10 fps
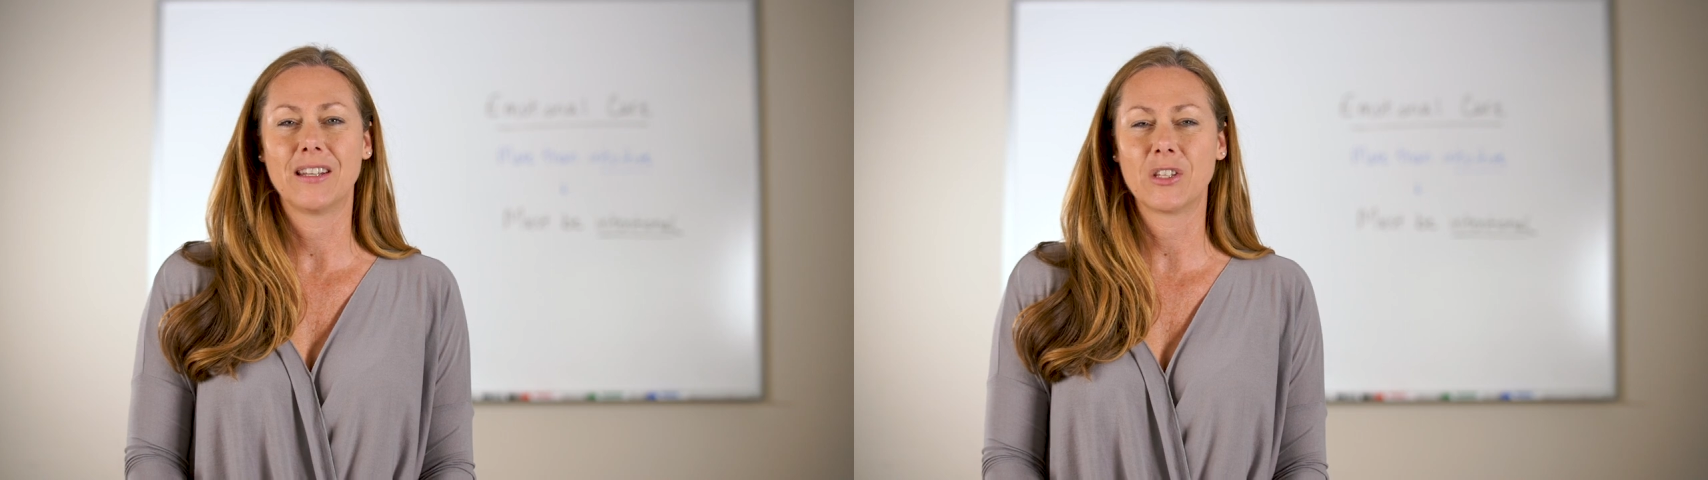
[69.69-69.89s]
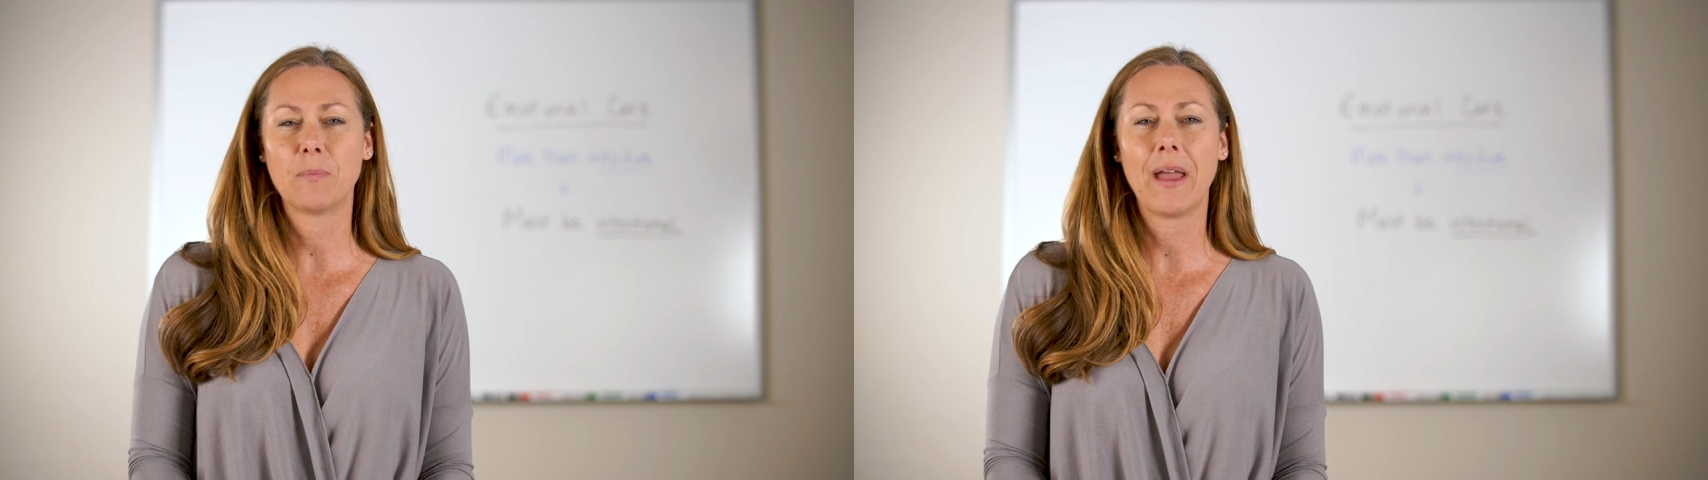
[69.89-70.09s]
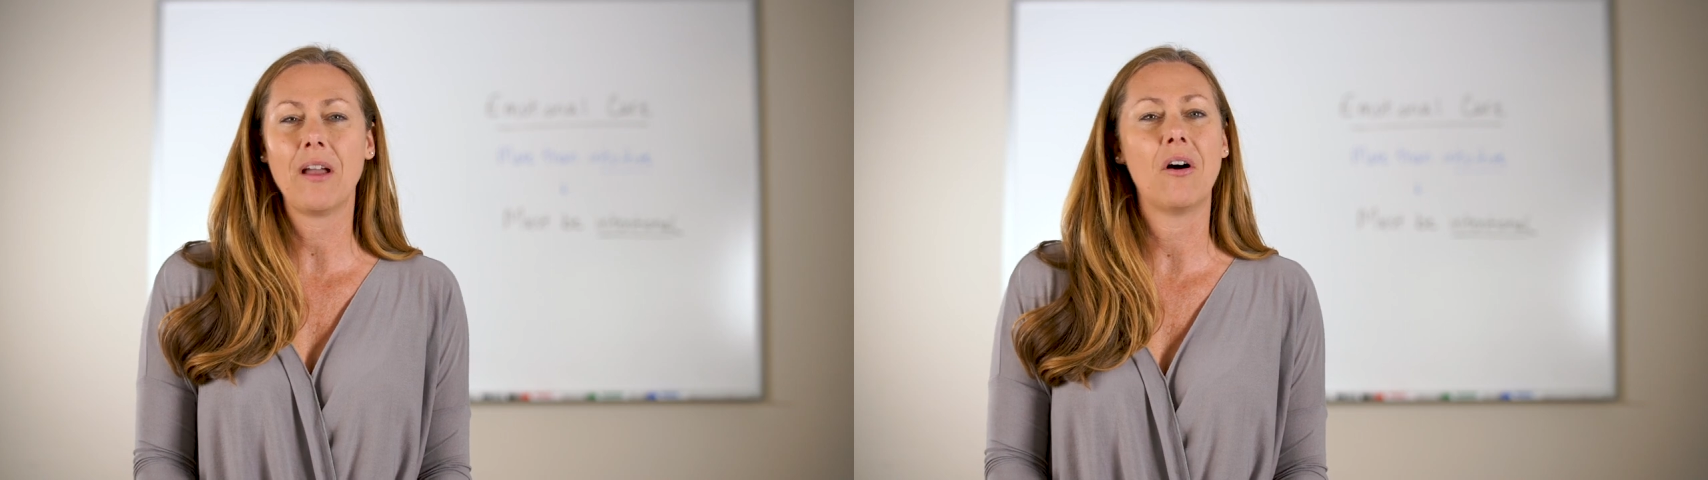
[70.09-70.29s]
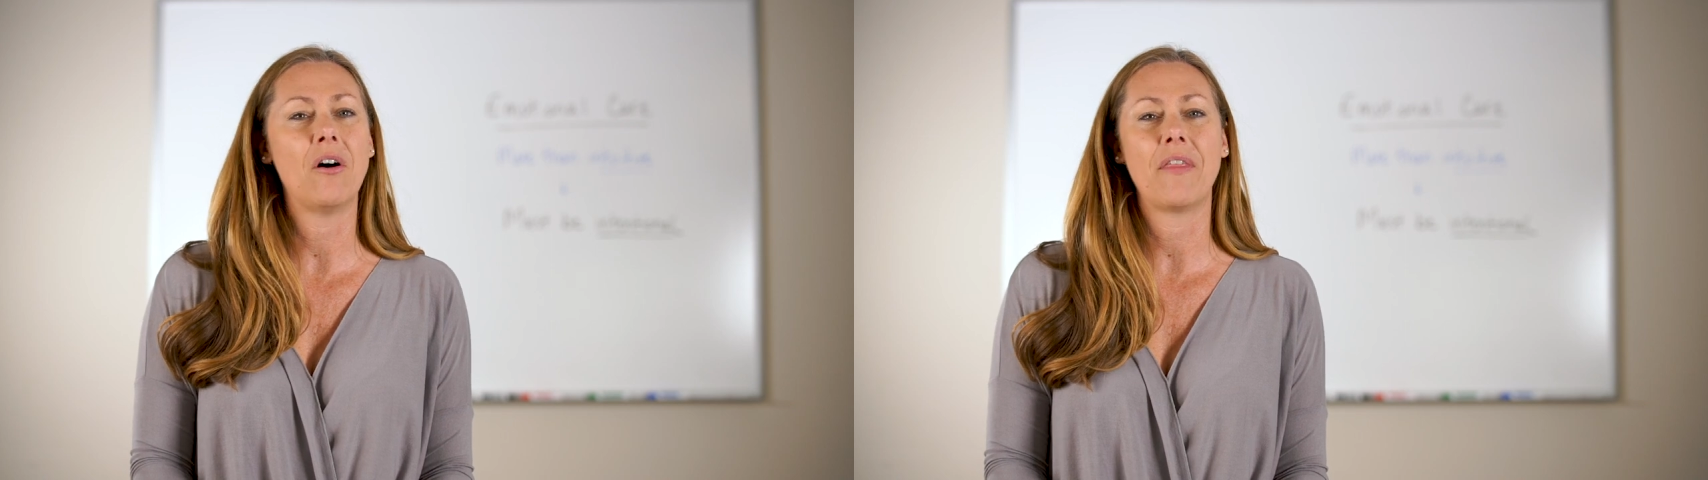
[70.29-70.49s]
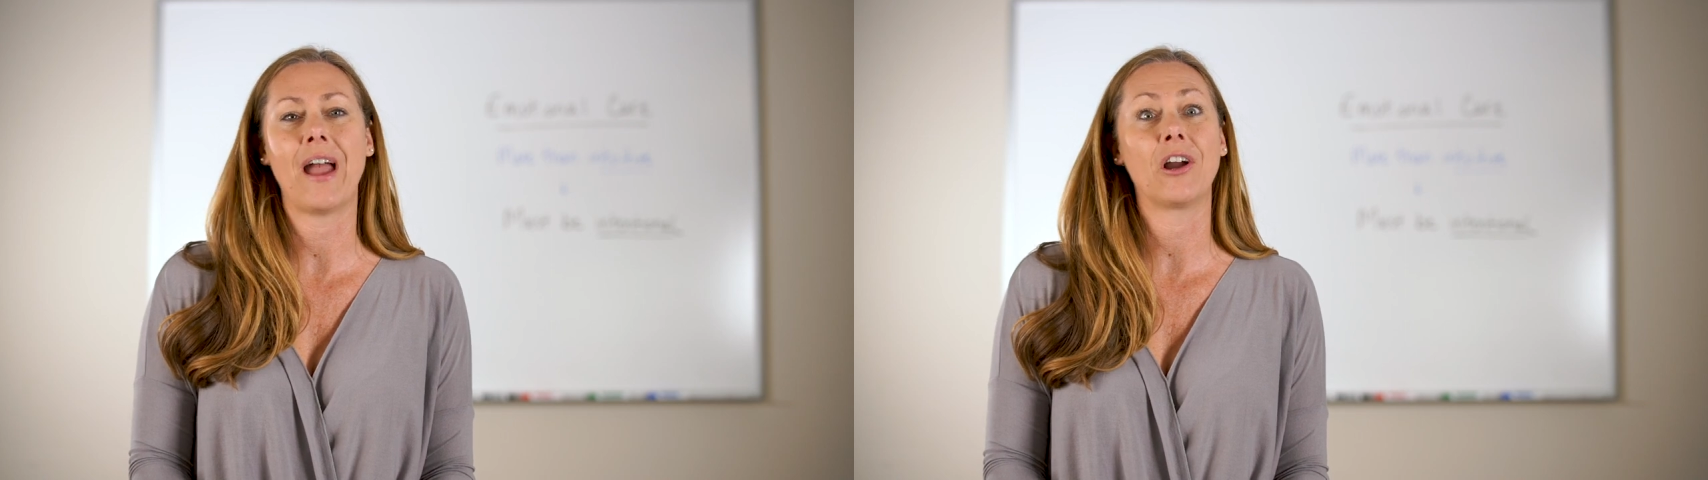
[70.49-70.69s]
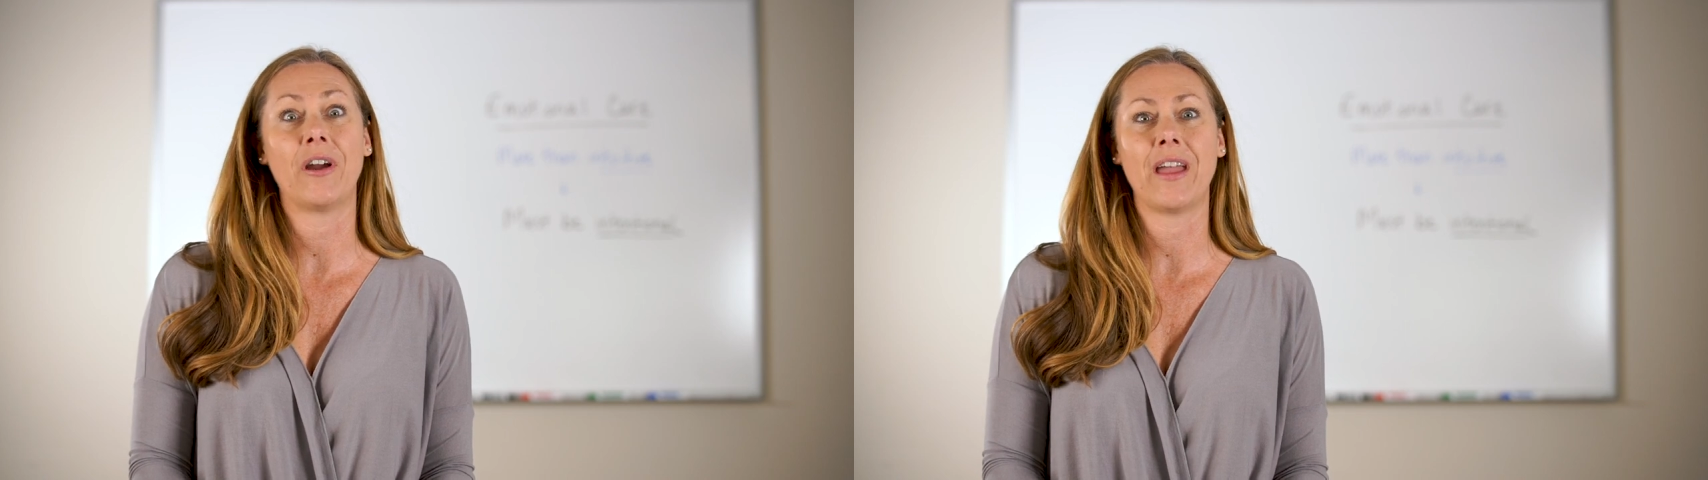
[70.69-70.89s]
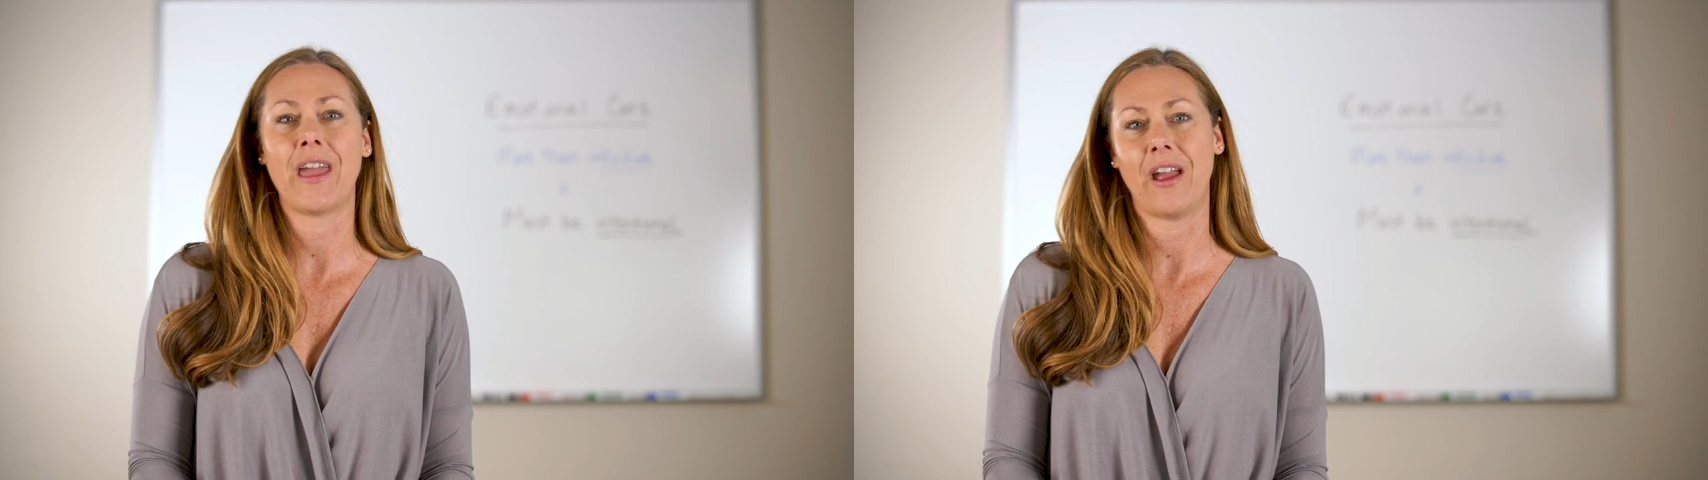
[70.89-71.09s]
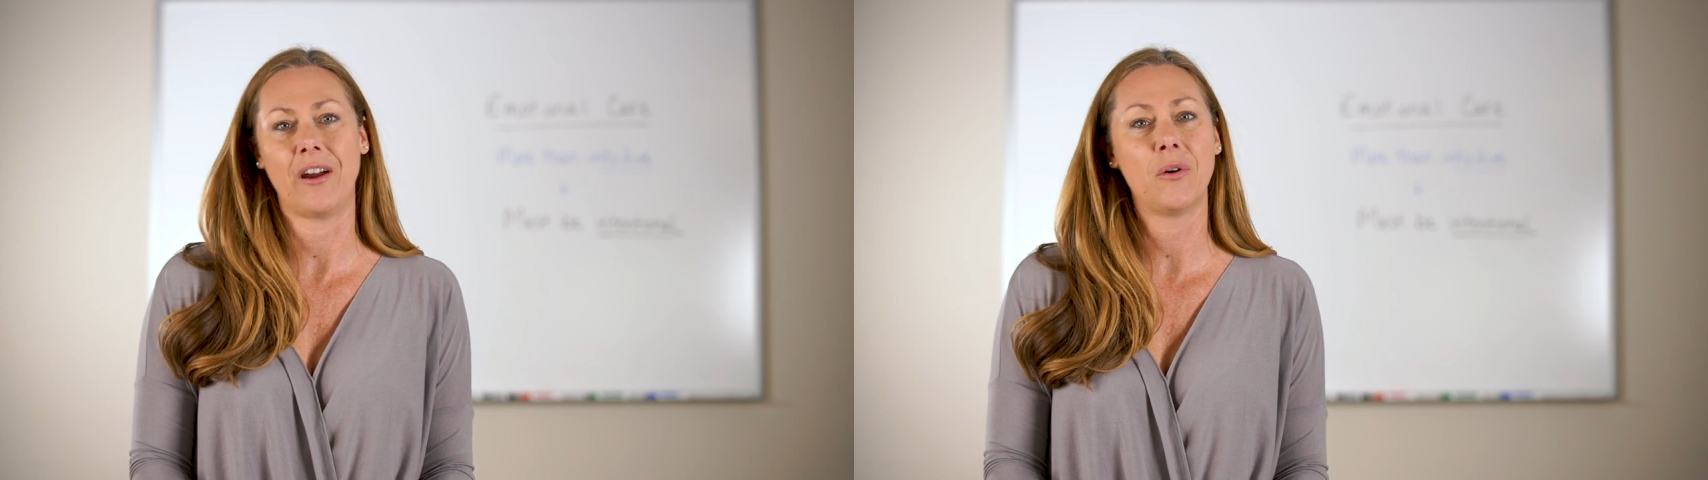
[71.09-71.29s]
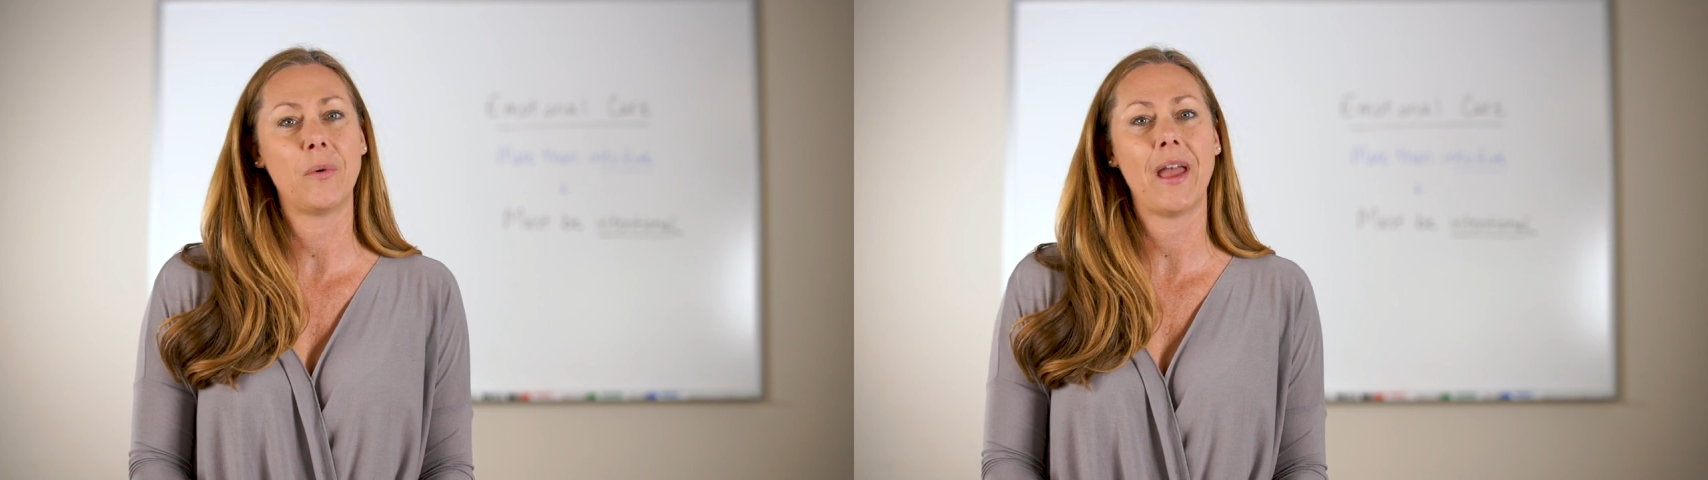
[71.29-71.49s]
Despite all that great care,